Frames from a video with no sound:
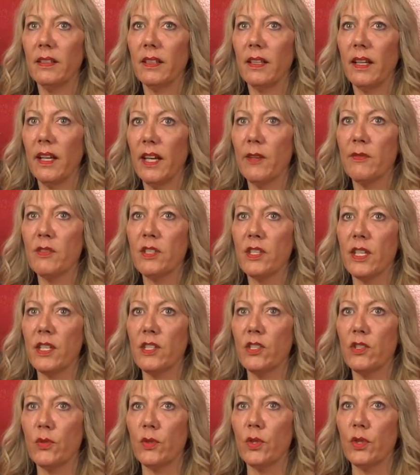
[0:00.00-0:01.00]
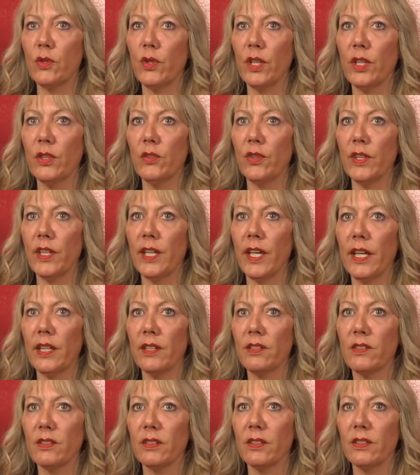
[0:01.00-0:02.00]
I have stage 3, grade 3
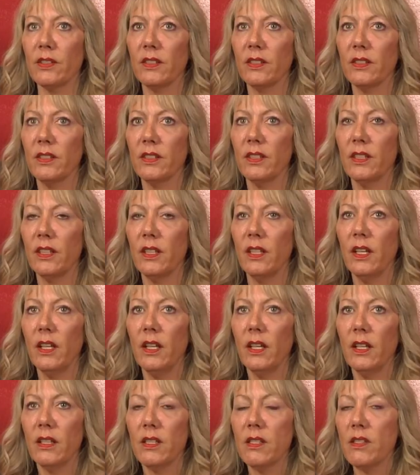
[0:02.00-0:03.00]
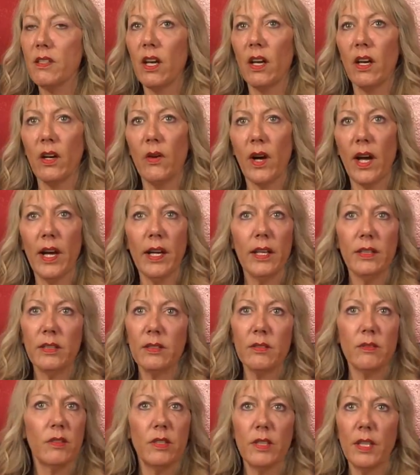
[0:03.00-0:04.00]
cancer. So I,
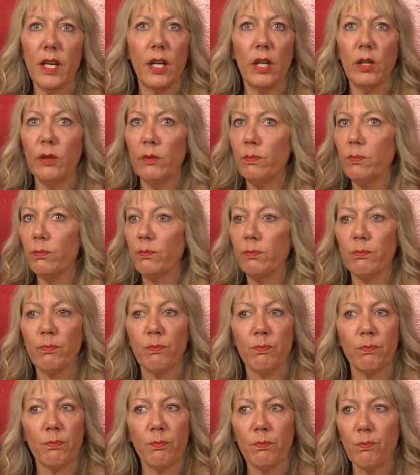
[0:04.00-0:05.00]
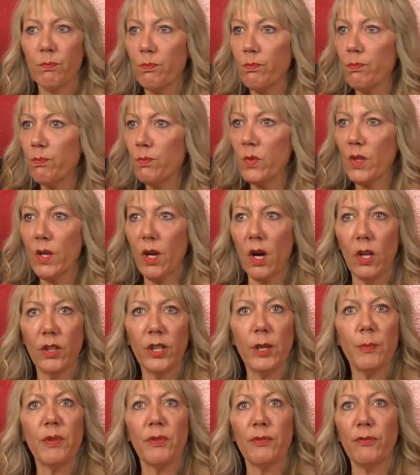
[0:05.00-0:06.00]
you know,
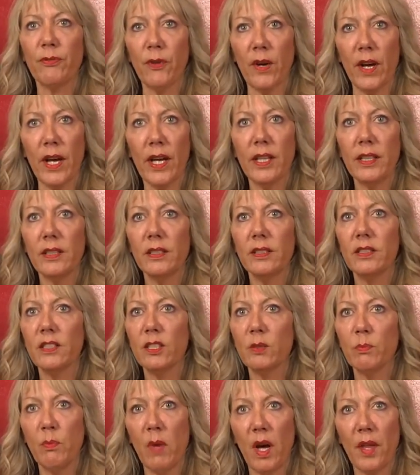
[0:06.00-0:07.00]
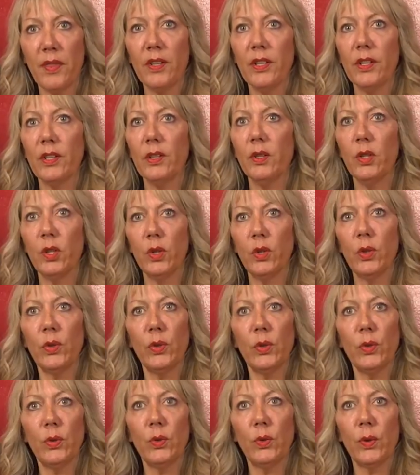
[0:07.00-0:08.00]
called up a friend's mother
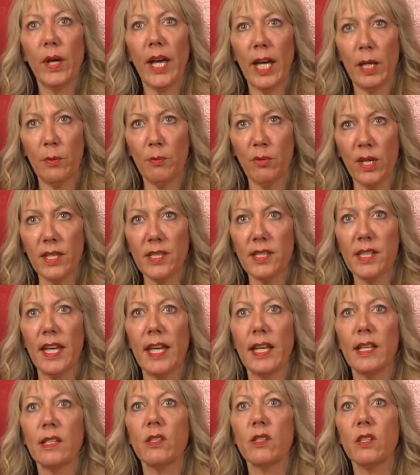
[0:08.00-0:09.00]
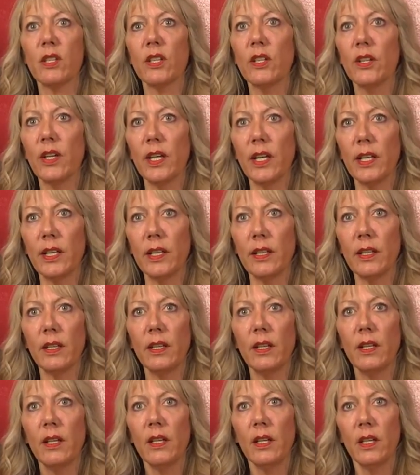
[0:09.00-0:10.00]
who had breast cancer, and
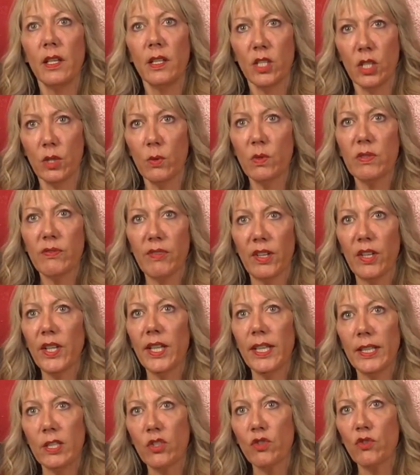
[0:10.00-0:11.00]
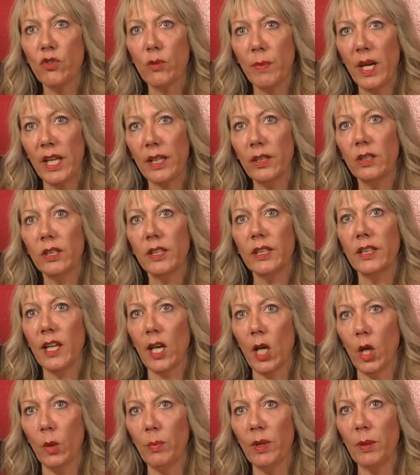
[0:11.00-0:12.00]
she was very instrumental in
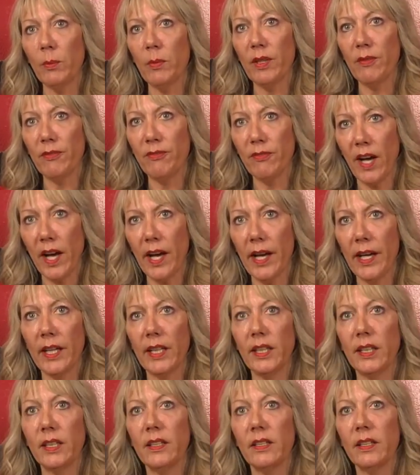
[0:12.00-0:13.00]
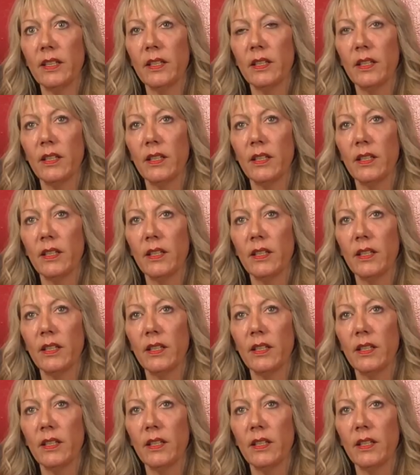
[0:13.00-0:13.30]
helping me find